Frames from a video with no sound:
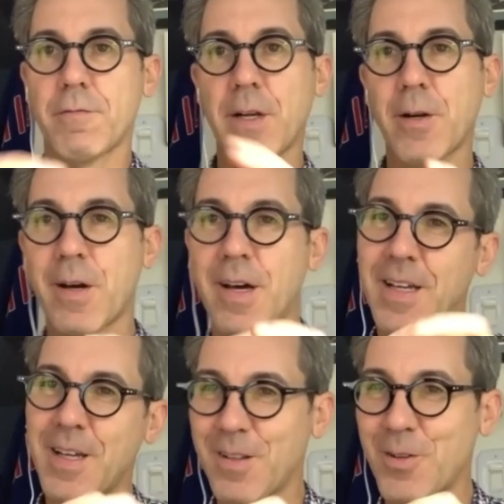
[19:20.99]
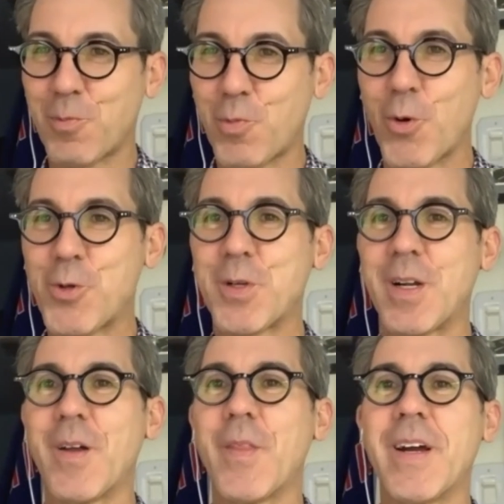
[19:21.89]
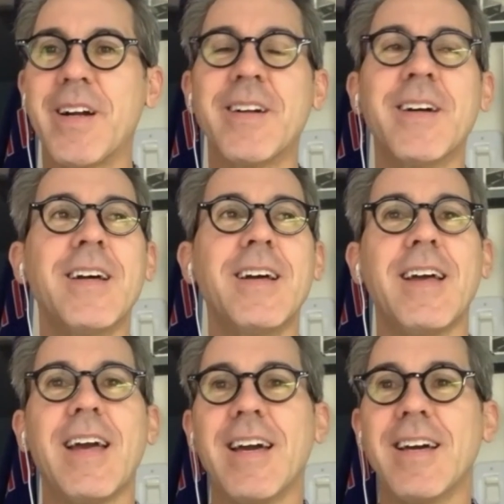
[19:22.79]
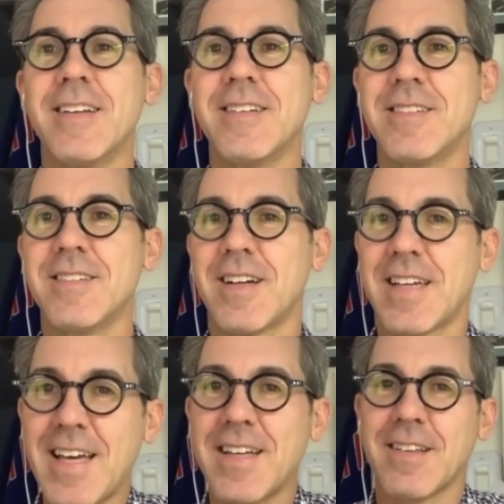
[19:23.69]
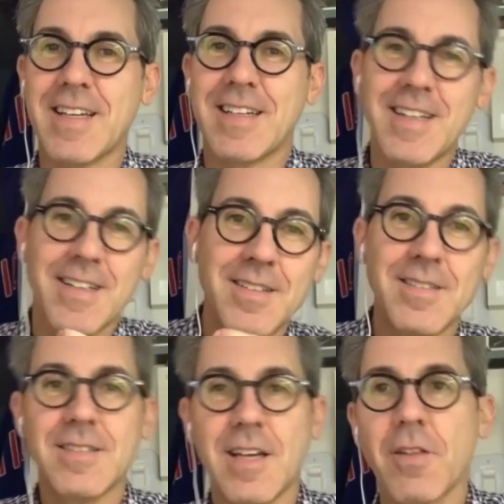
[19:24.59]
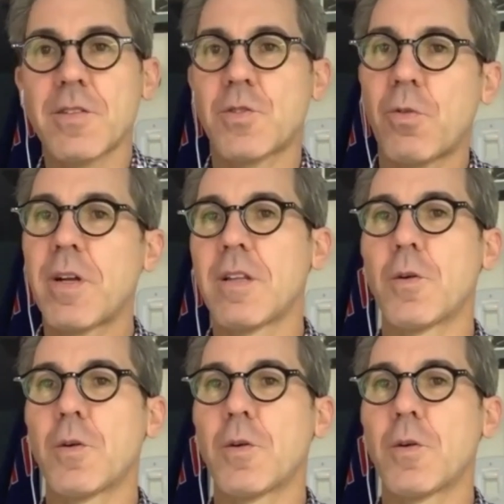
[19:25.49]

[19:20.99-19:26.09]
that, figure out how to get a little portrait on there, and again, like kind of tell a